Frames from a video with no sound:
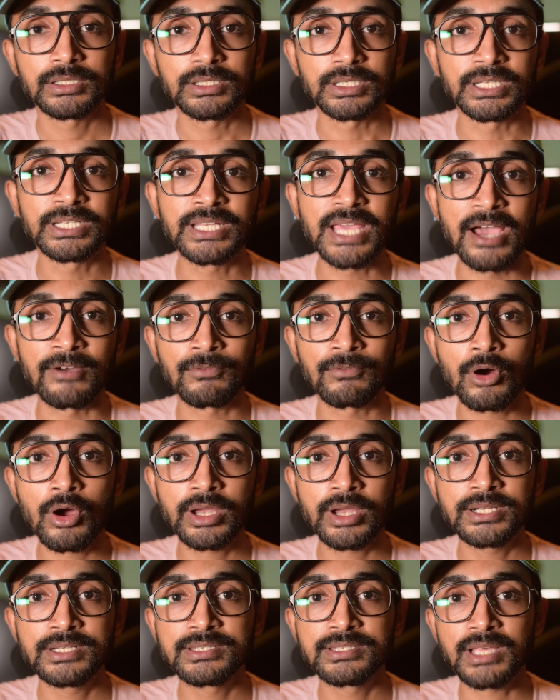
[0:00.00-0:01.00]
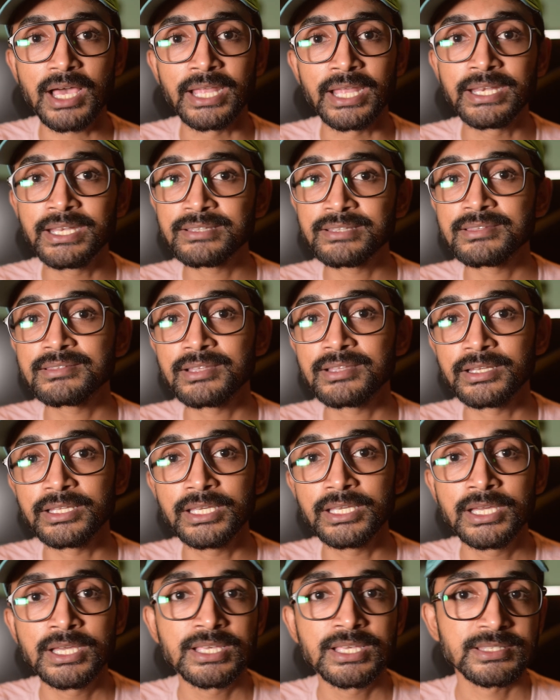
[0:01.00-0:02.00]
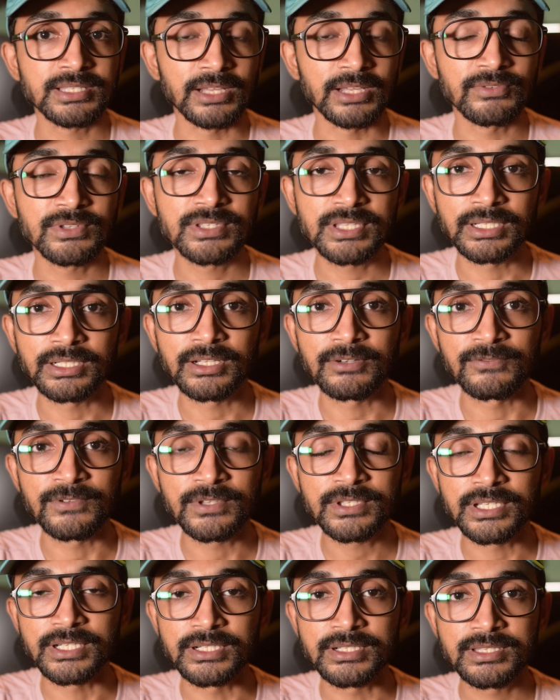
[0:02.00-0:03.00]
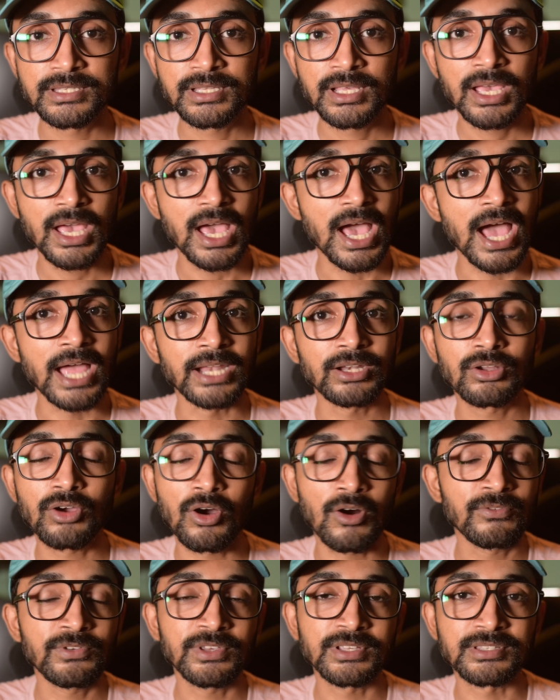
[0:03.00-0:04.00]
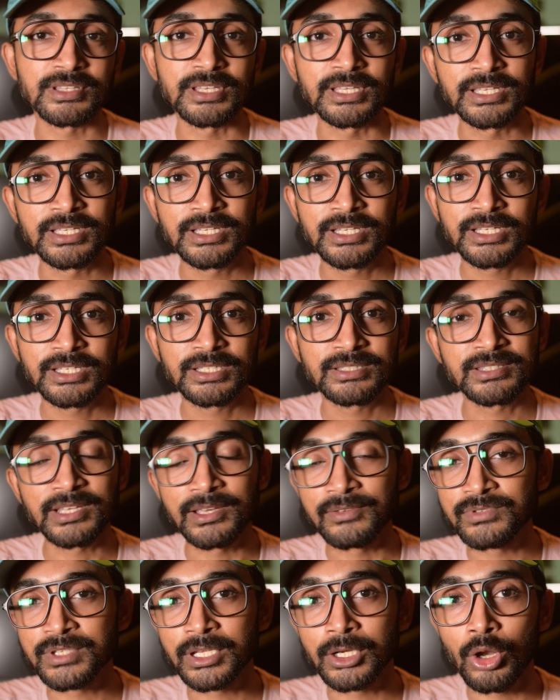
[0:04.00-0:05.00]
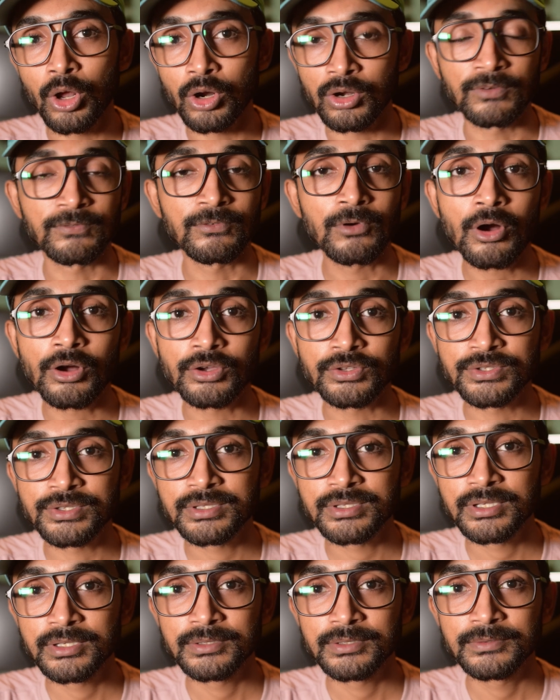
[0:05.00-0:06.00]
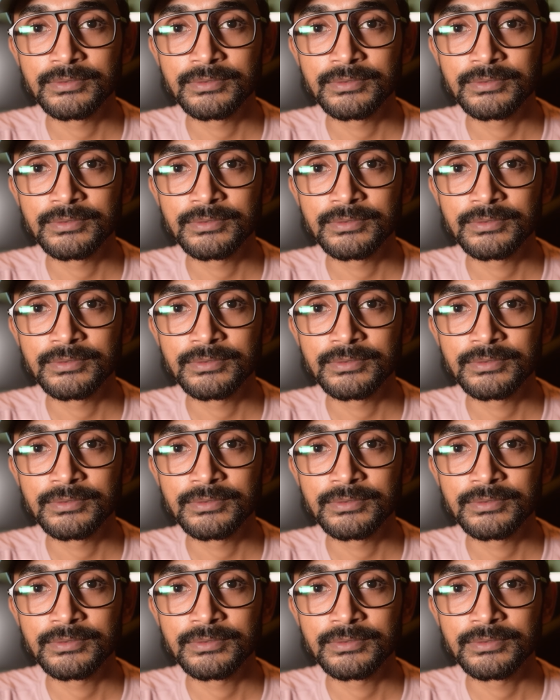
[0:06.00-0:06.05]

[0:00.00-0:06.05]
It avoids unnecessary service center visits and obviously saves a lot of costs.